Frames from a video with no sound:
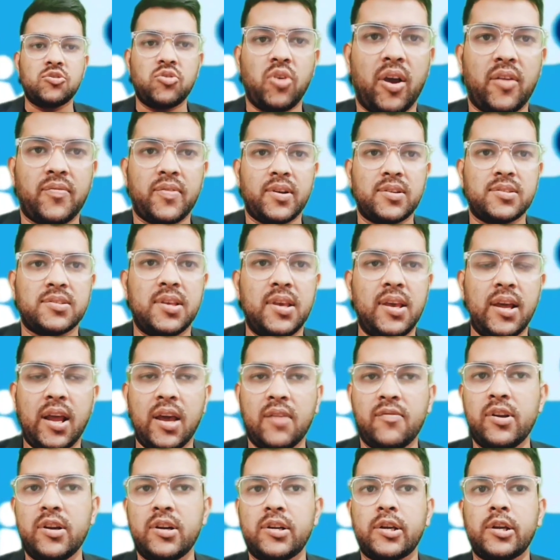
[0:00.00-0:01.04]
So hi friends, here
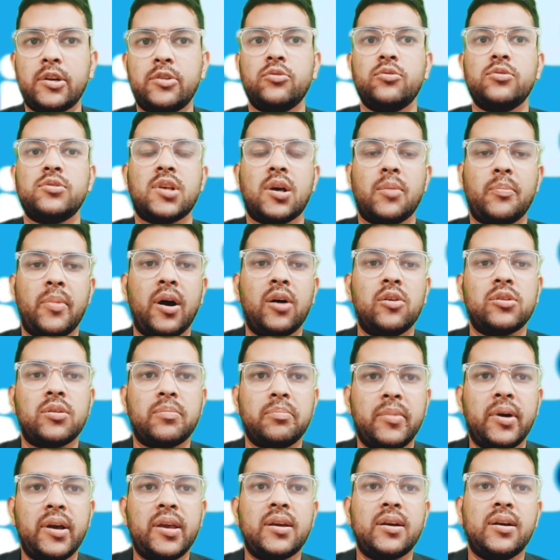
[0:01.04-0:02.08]
I will introduce
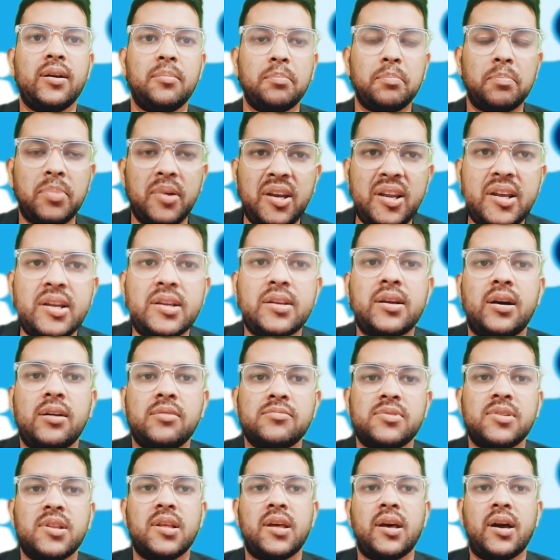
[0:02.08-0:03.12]
about my complete
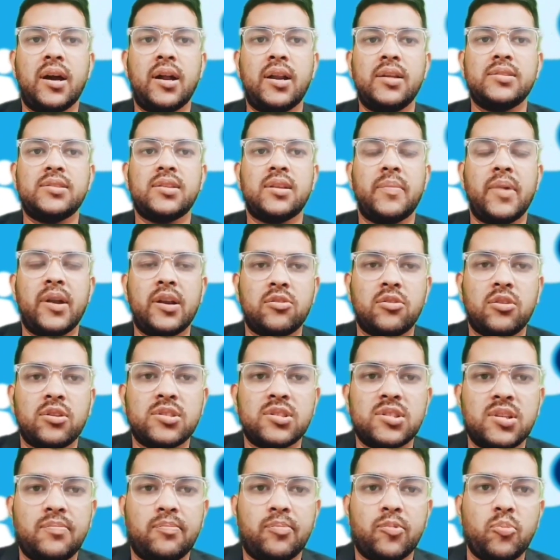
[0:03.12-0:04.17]
counseling guidance and
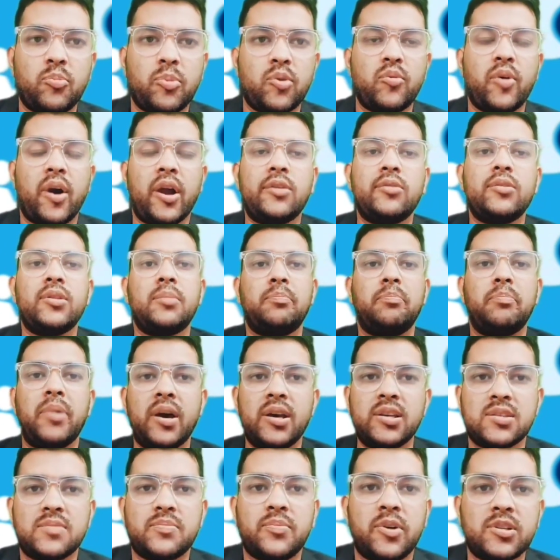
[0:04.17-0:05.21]
mentorship to provide you the
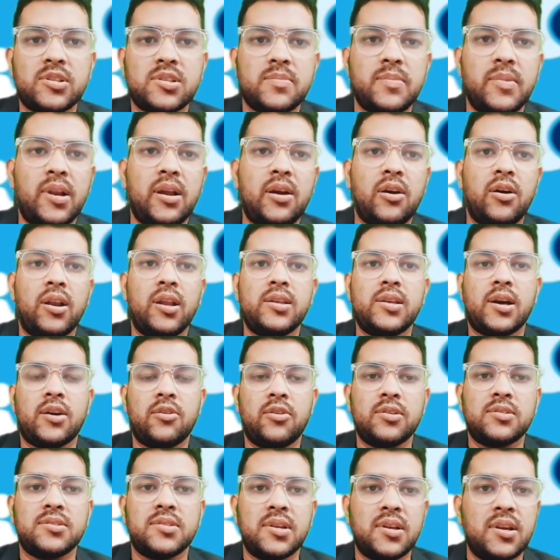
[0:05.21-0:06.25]
best possible college
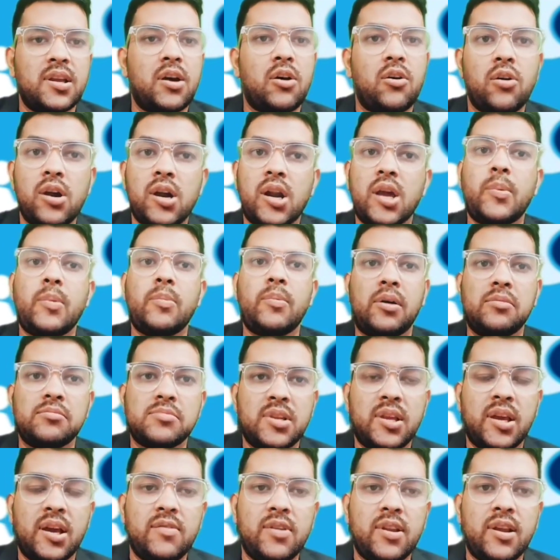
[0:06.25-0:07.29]
across India. All type of
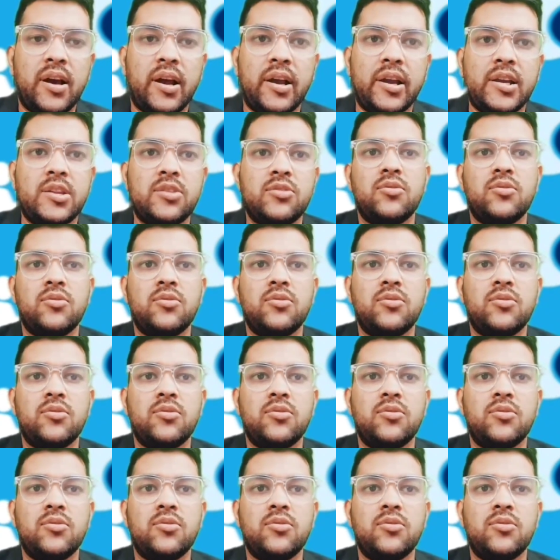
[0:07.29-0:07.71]
counseling I will guide